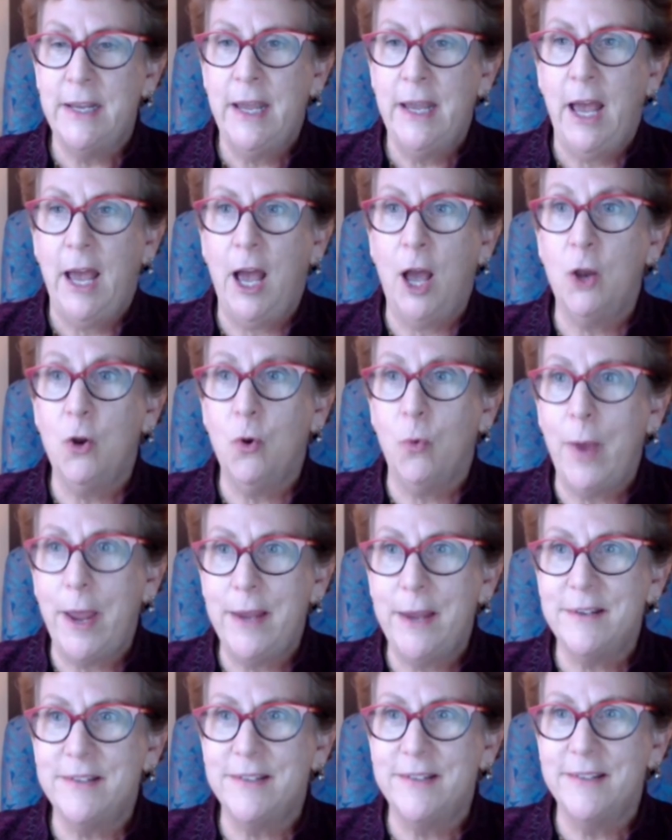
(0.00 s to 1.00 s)
a
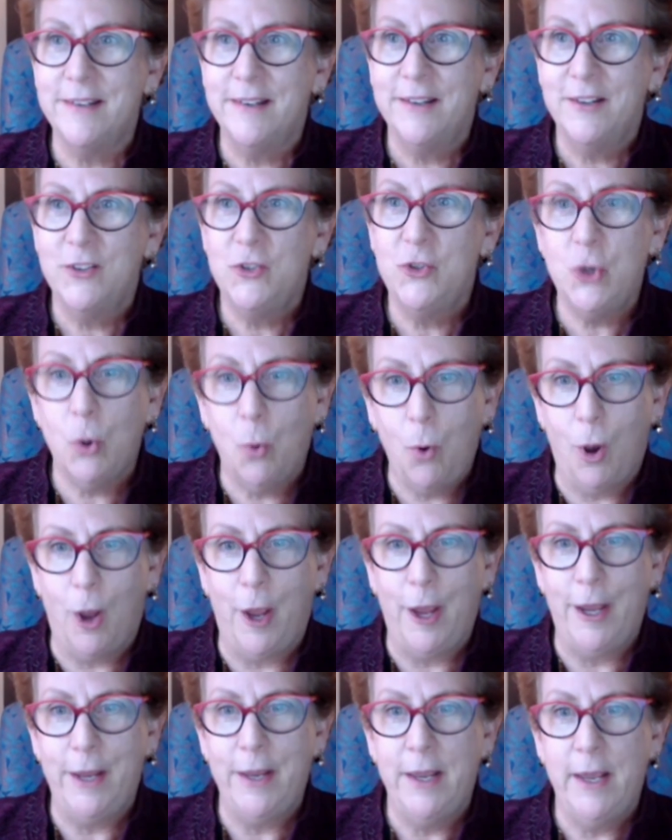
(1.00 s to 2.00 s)
great
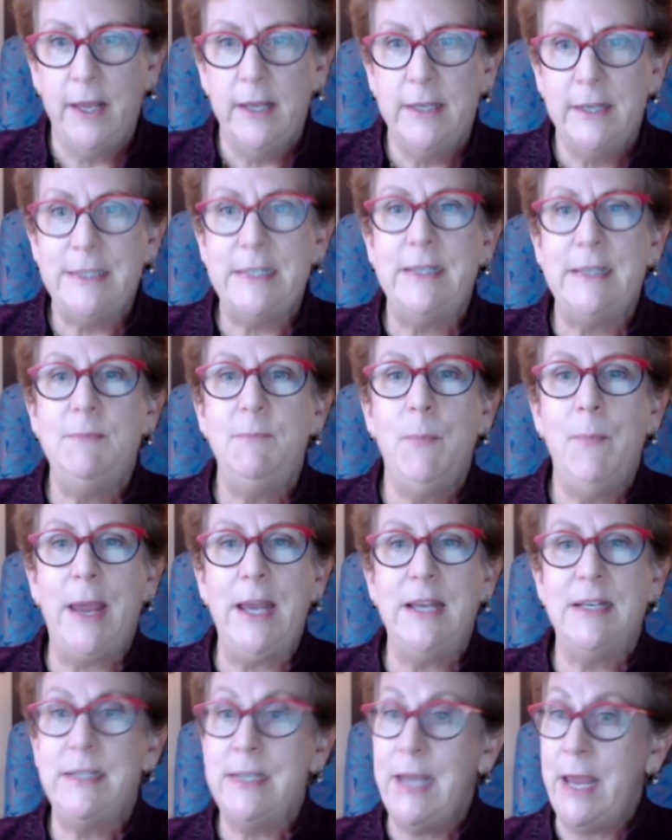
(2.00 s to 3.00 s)
joy to
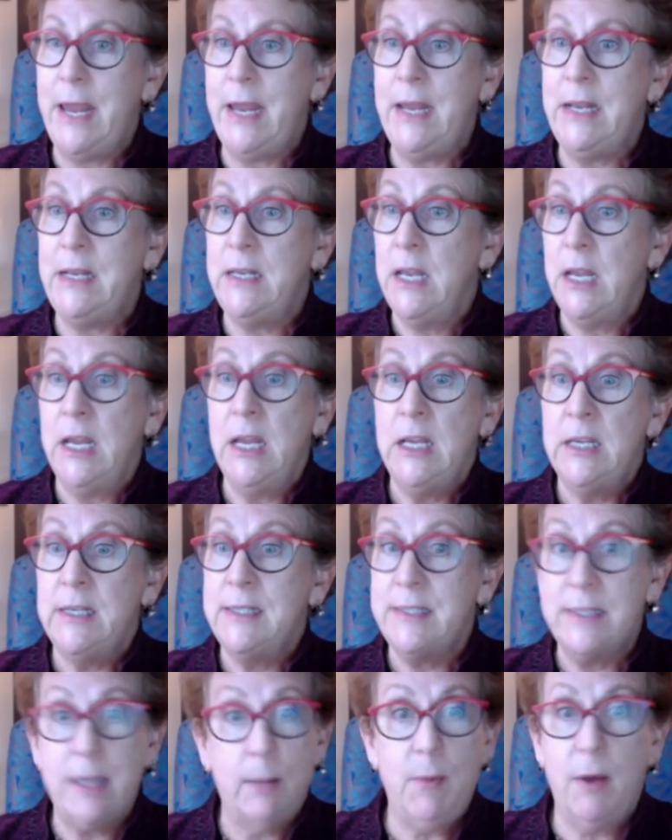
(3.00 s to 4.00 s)
maintain
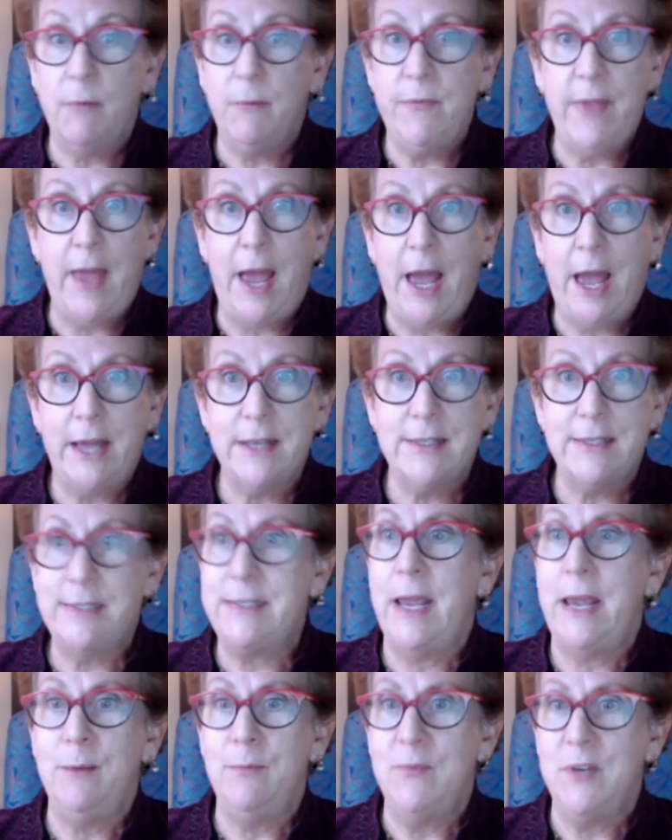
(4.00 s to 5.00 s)
some of that
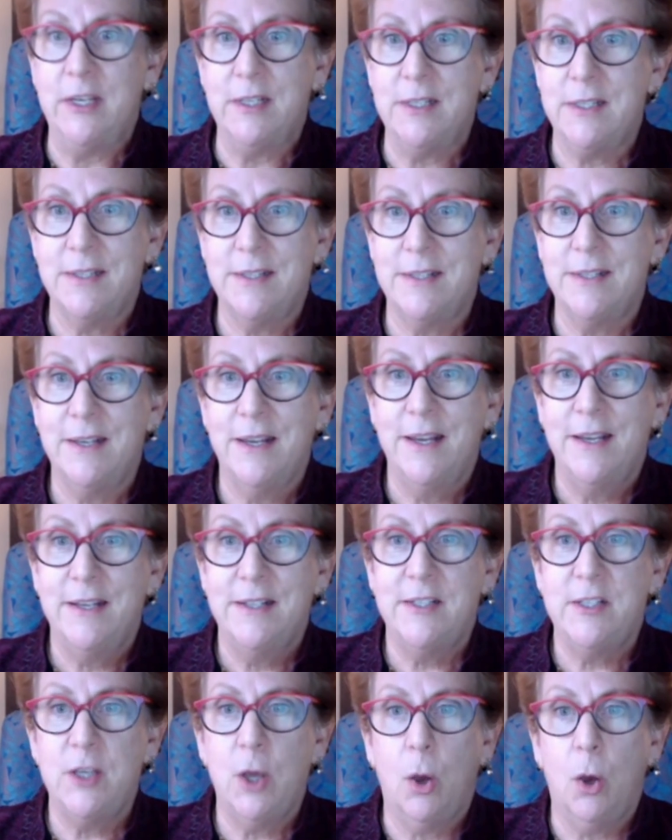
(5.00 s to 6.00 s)
sameness.
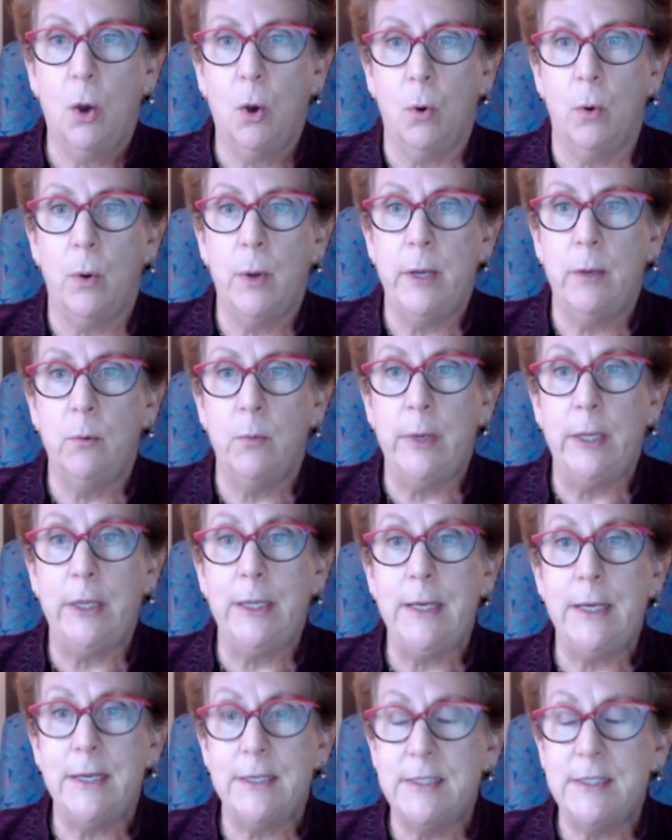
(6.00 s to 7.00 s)
So it
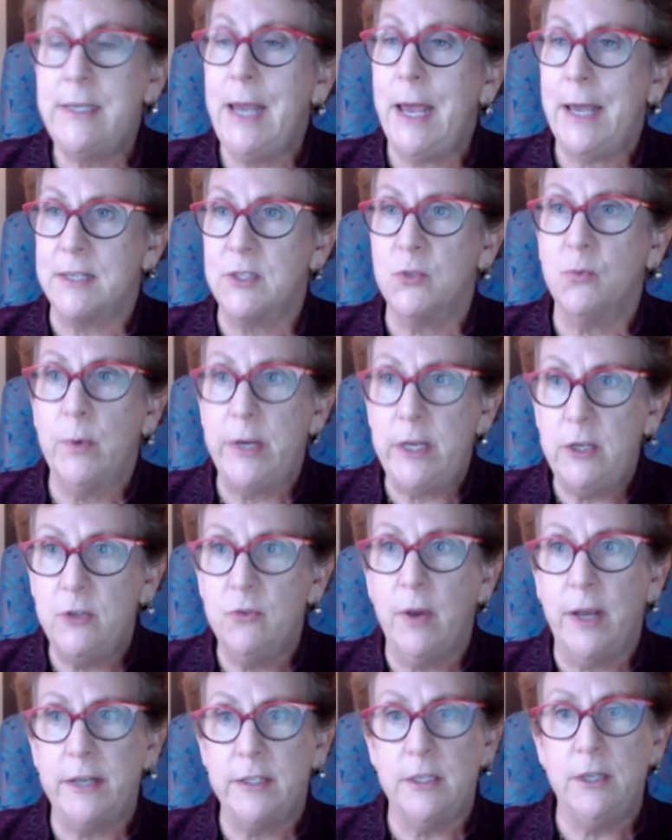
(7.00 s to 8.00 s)
really is, yes,
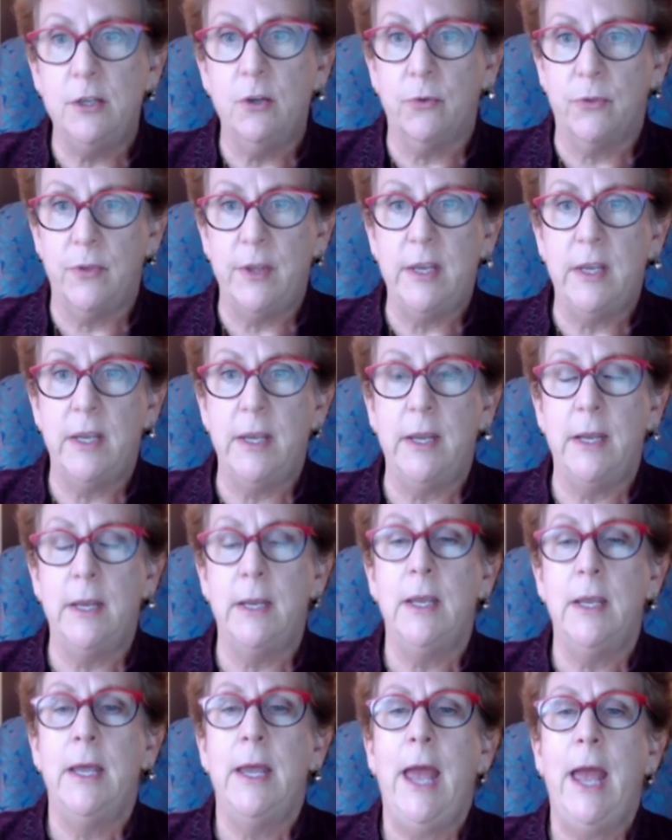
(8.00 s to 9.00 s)
redirecting your
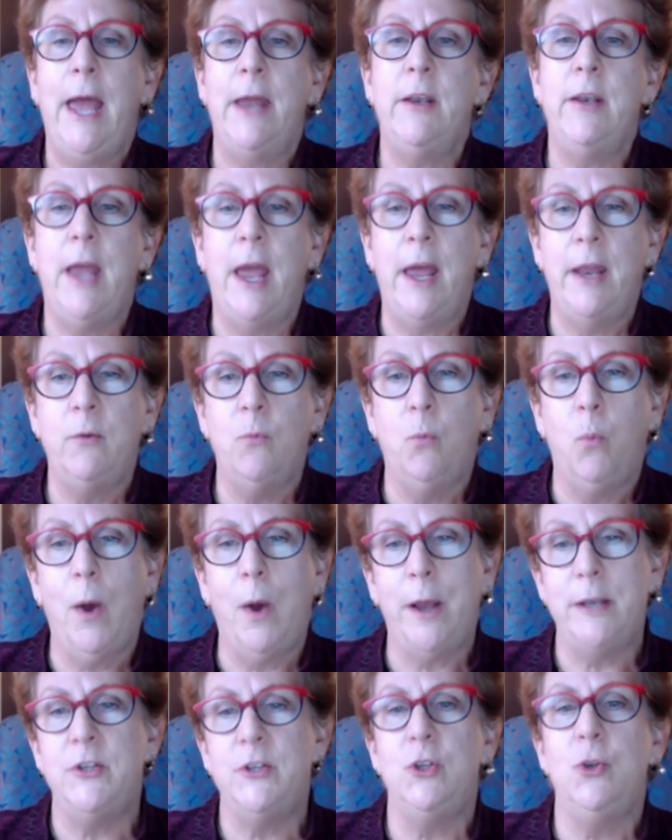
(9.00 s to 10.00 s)
thinking and
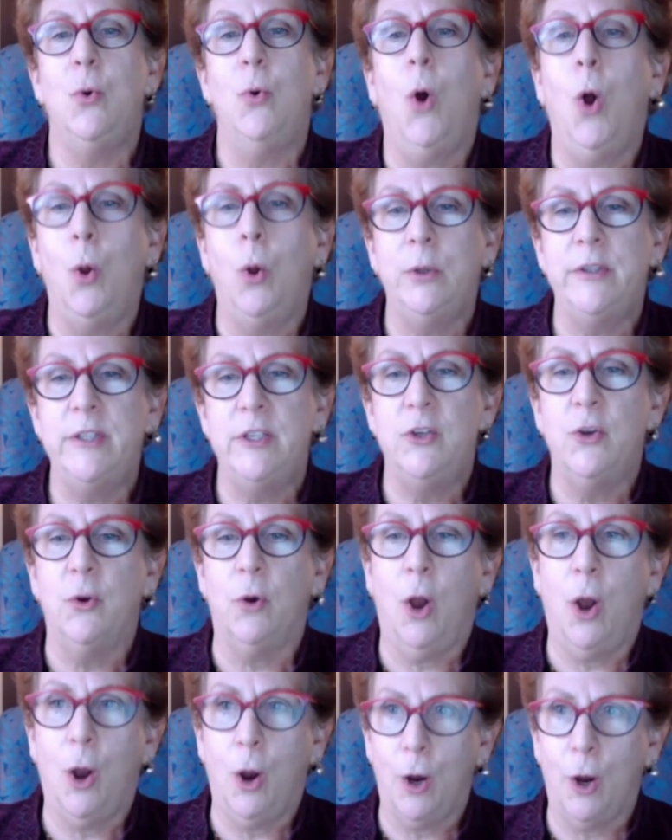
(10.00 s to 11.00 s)
what do you hold in your
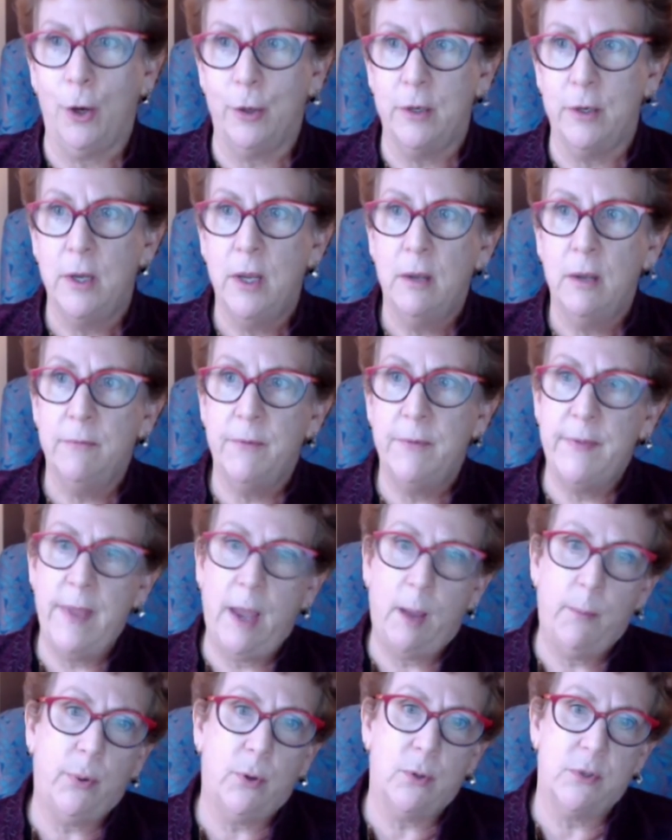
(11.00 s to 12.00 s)
heart for
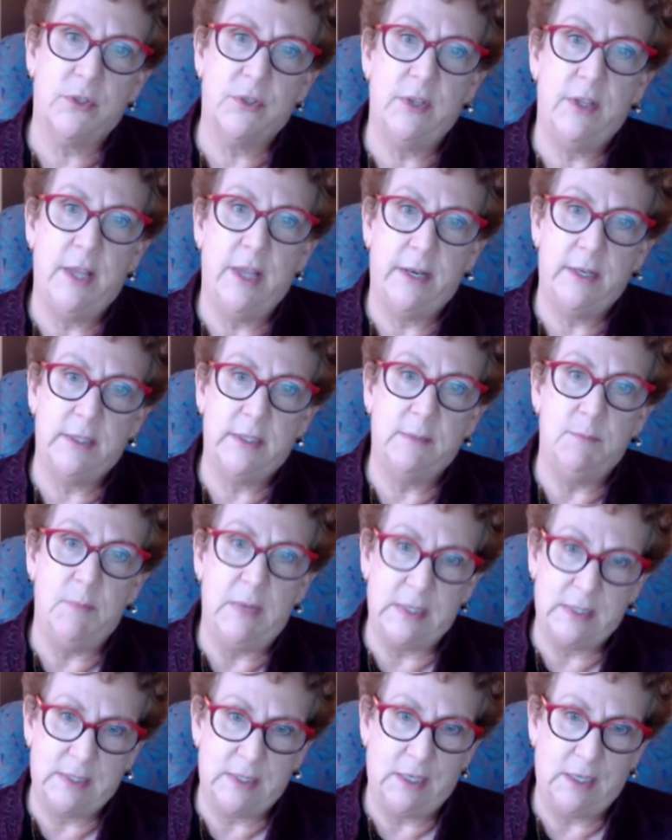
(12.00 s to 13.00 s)
that person that is
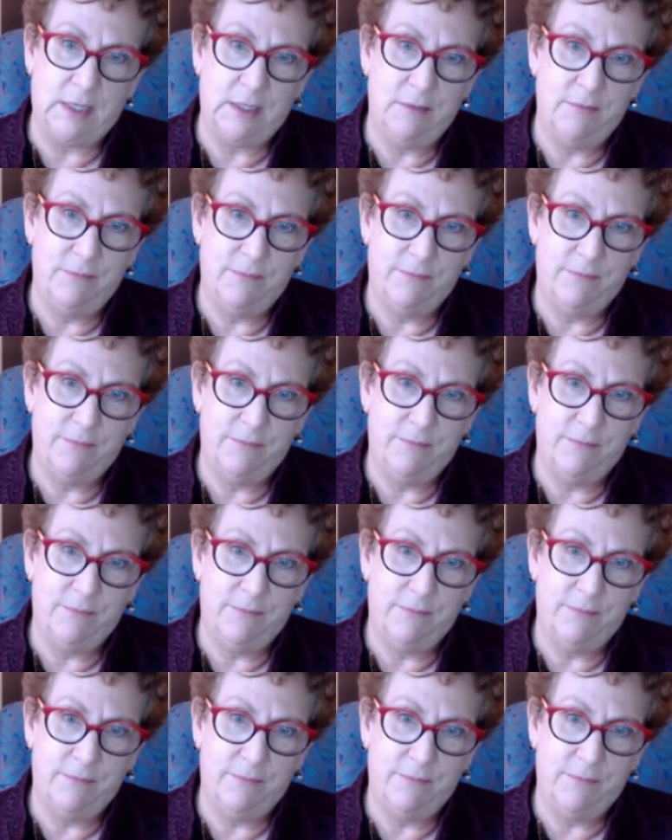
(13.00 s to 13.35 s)
missing?